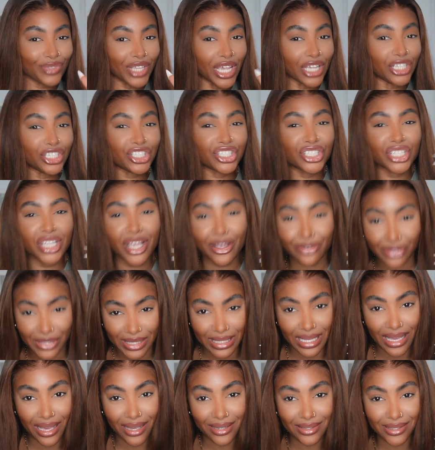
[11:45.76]

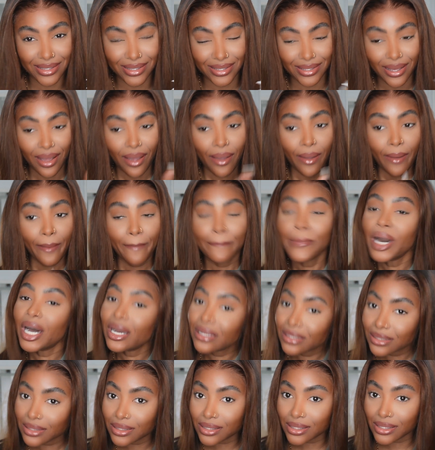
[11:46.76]
chef's kiss.
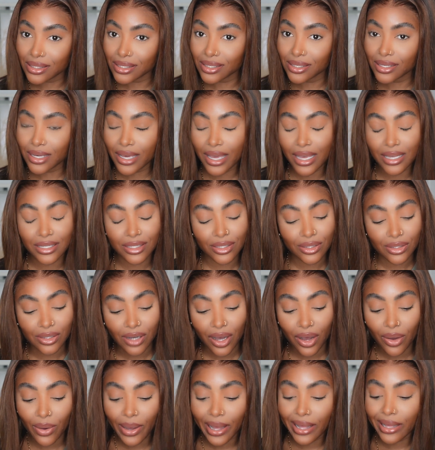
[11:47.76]
But you guys
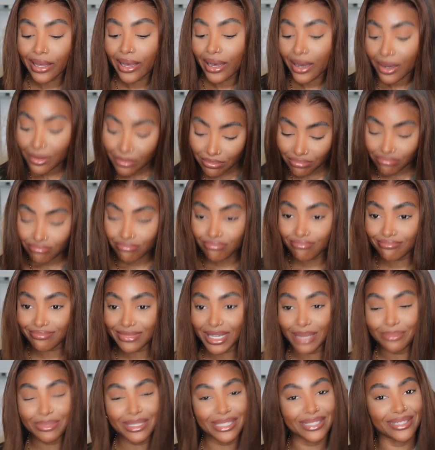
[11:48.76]
know how I am.
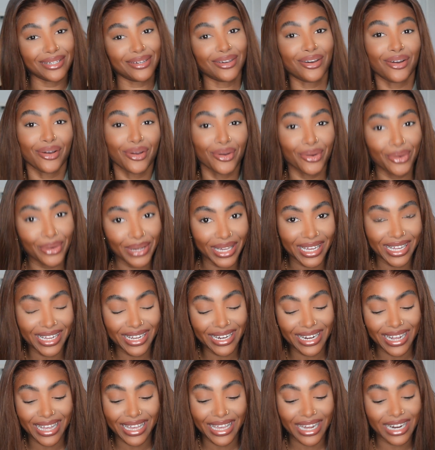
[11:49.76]
I'm still gonna go
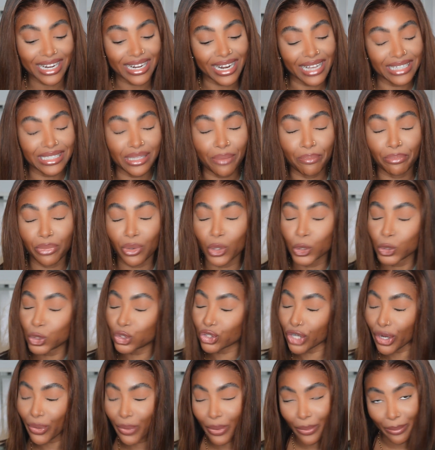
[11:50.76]
in and get it nice and bone
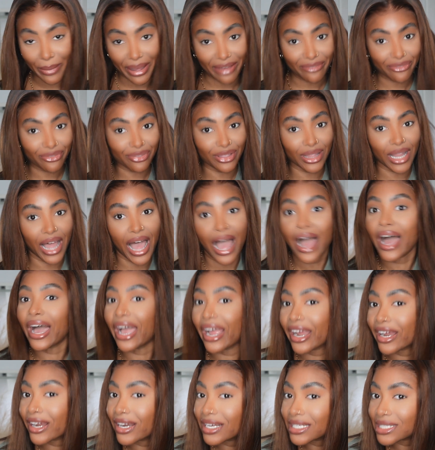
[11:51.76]
straight with my flat
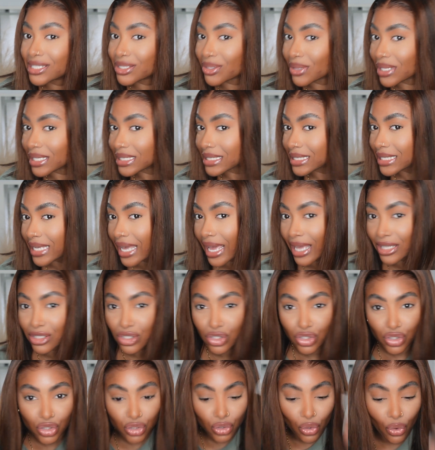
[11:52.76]
iron. So let's get
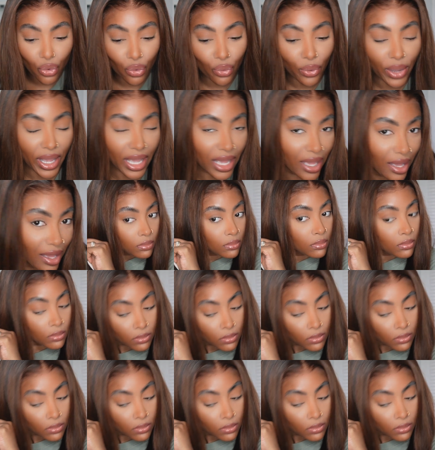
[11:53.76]
to it.